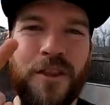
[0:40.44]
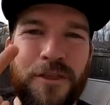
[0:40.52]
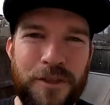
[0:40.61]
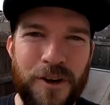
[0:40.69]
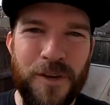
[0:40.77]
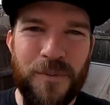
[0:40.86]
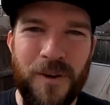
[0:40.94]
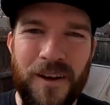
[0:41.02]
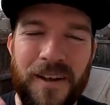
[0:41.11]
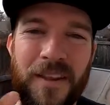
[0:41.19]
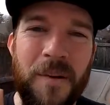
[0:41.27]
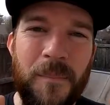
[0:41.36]
The third
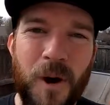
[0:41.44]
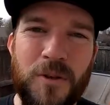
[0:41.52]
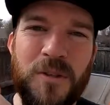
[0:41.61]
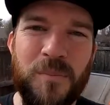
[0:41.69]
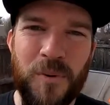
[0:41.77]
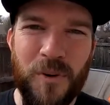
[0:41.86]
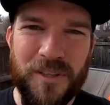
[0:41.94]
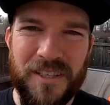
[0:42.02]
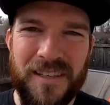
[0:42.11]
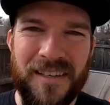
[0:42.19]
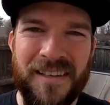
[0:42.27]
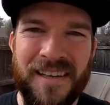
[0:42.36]
one, and the most
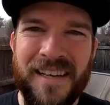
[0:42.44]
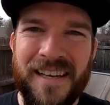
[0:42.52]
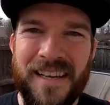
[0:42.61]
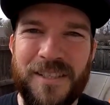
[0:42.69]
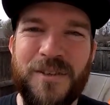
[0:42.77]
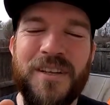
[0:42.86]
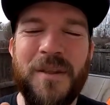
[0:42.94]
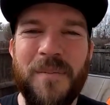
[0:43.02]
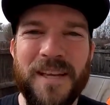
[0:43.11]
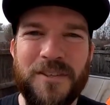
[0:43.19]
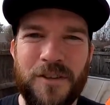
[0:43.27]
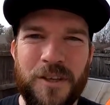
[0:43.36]
important, is you need to
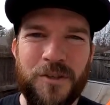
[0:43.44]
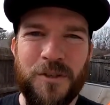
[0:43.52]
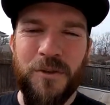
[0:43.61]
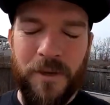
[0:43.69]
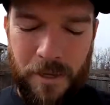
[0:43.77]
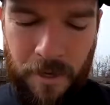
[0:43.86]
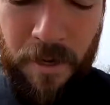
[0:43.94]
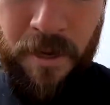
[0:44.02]
make sure that you do it